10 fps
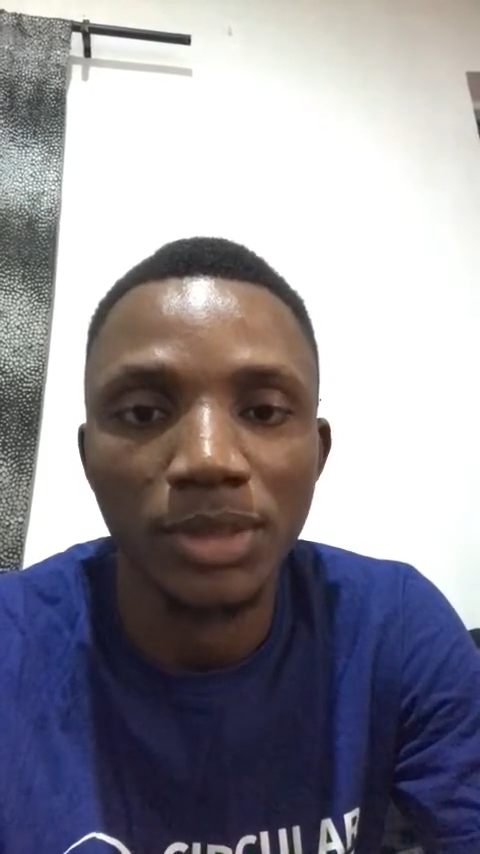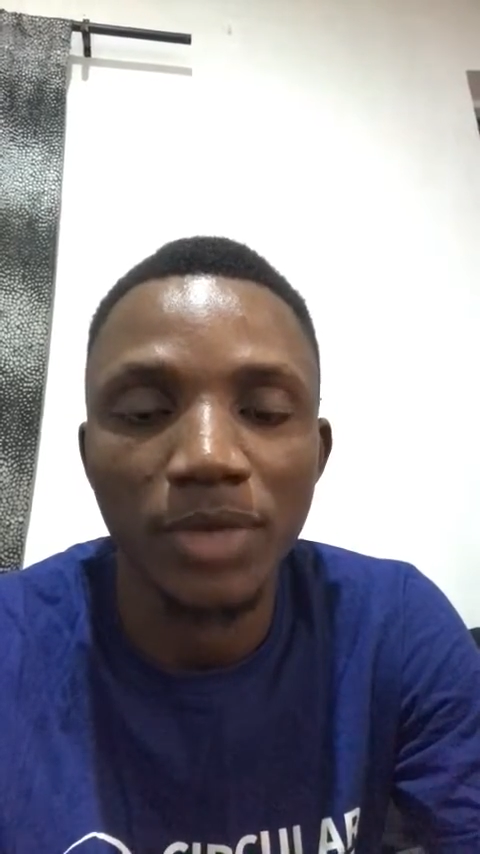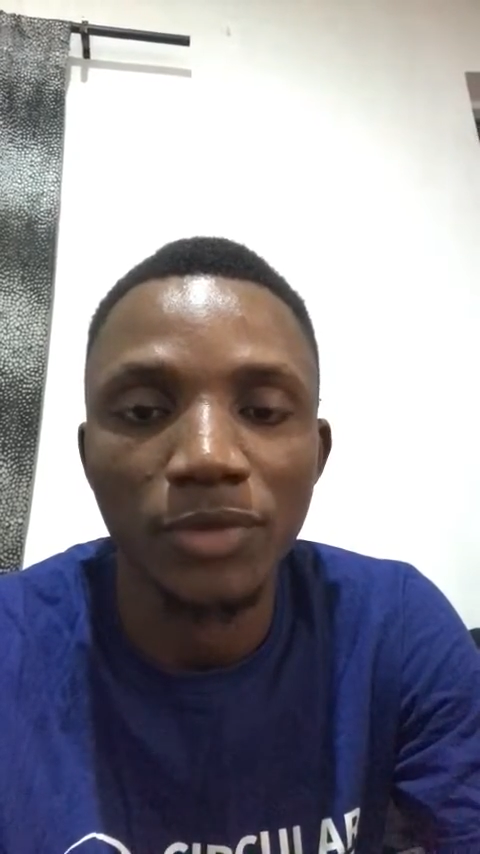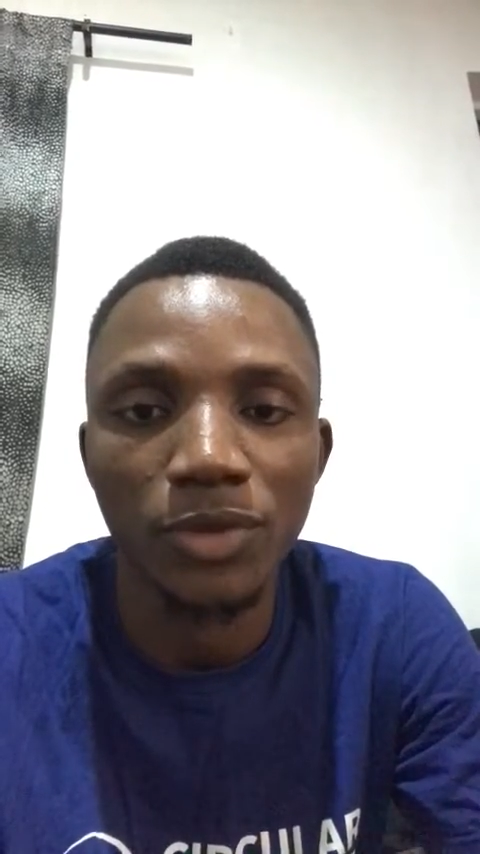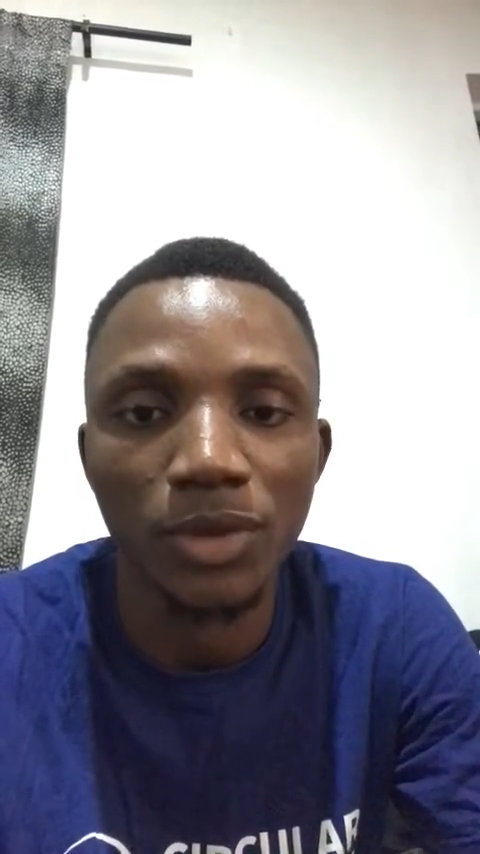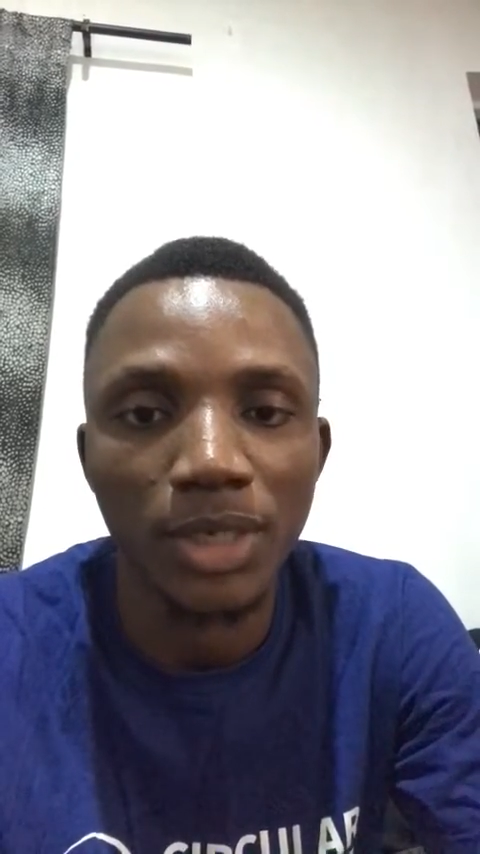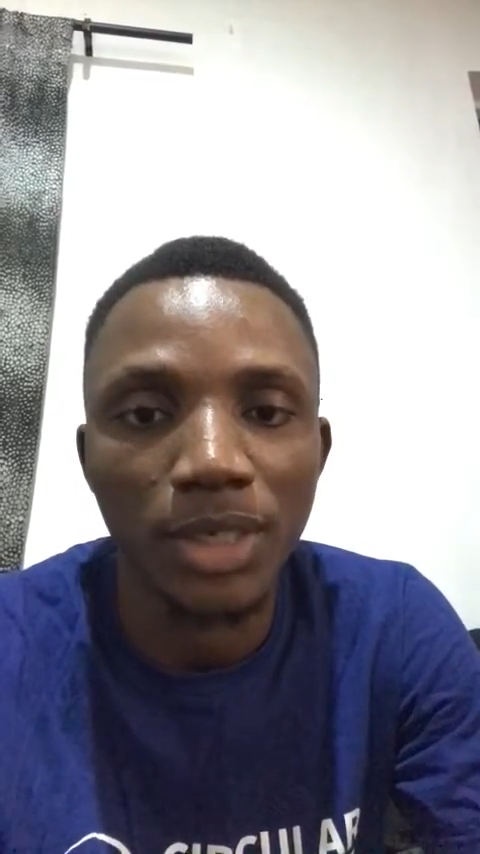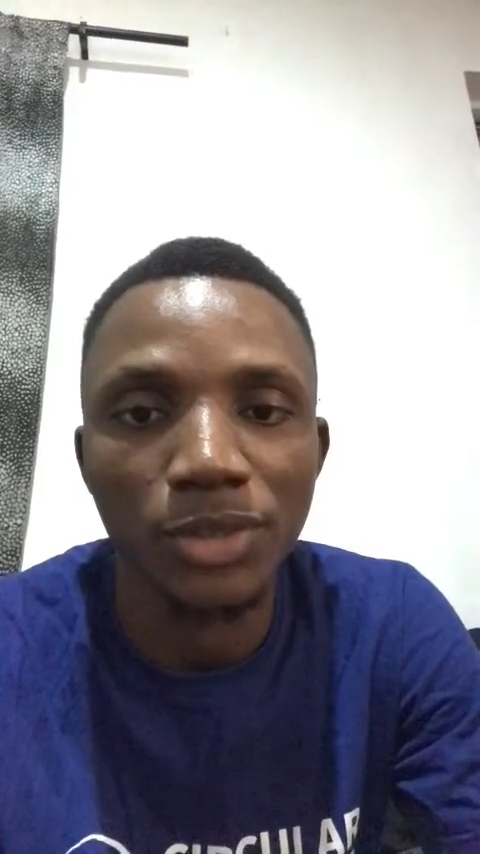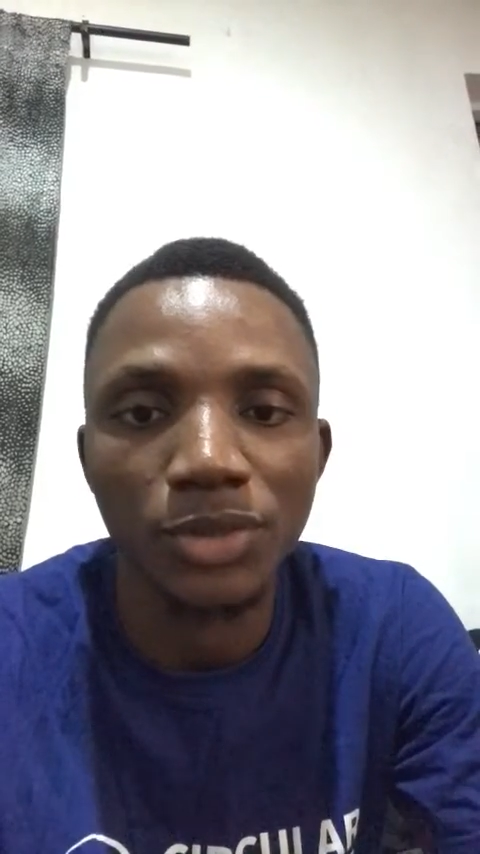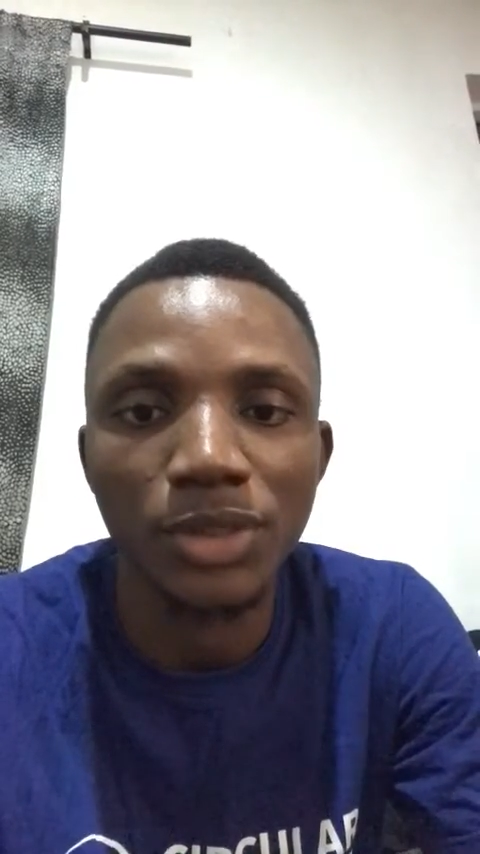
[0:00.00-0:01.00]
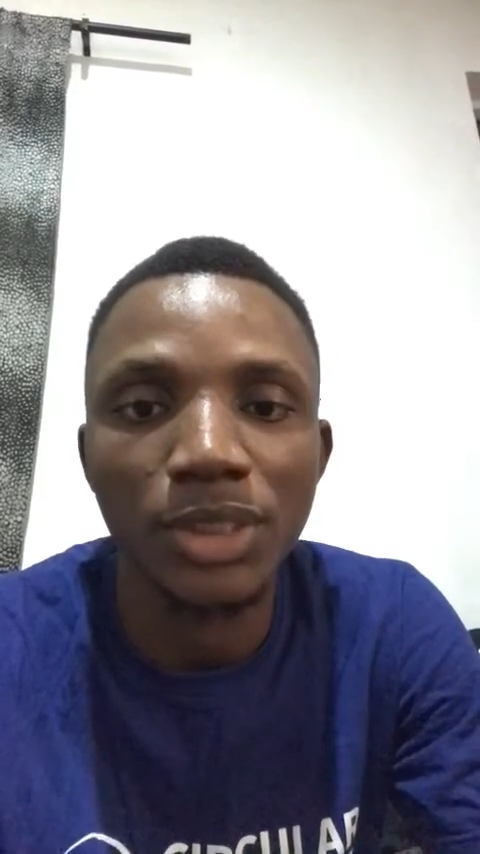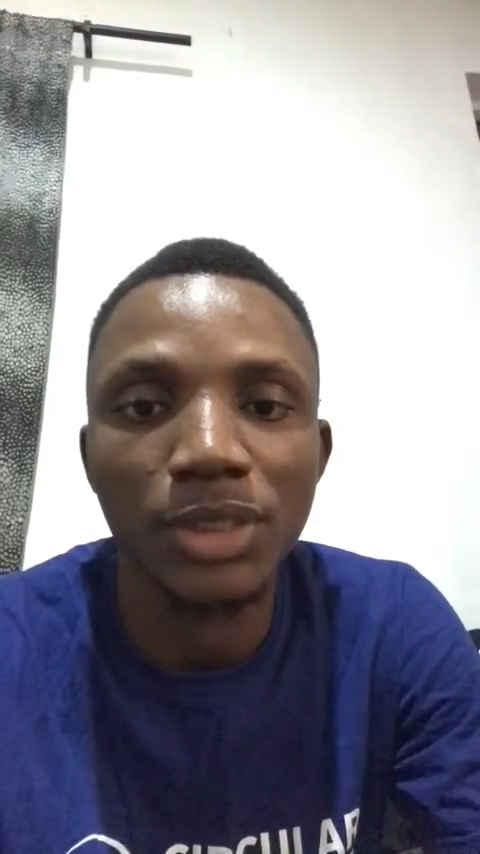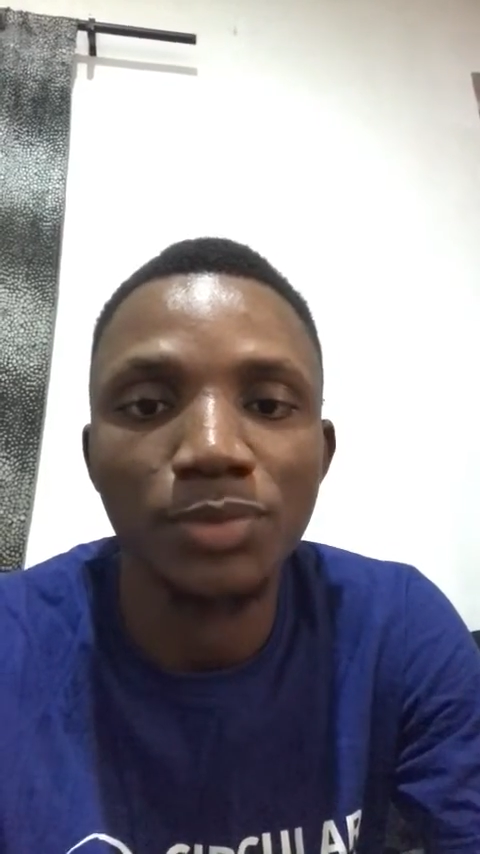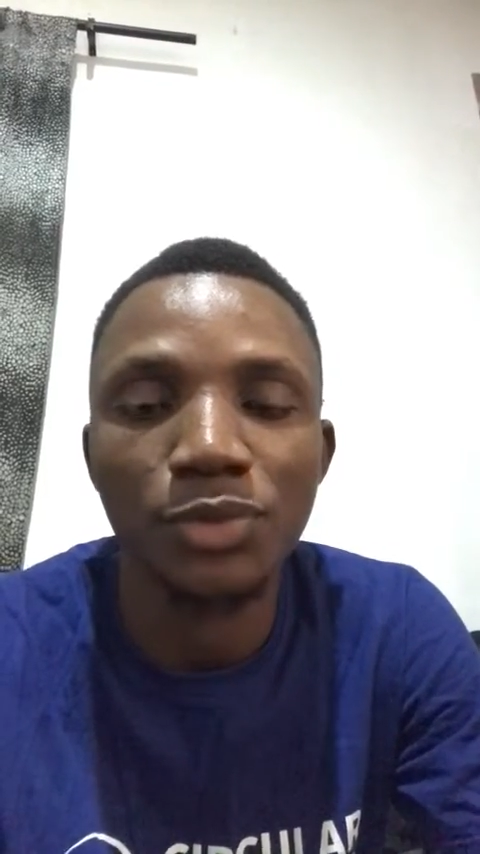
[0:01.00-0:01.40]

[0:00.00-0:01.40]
You have to cut down trees,